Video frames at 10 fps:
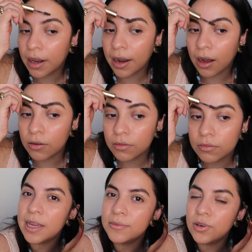and out.
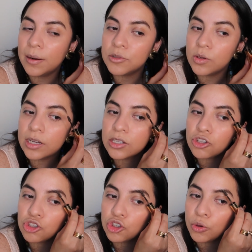Sometimes when I'm doing a
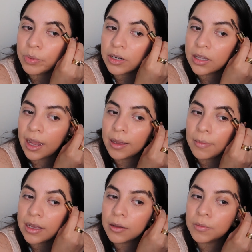super light
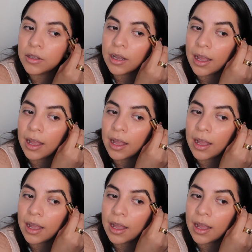makeup look,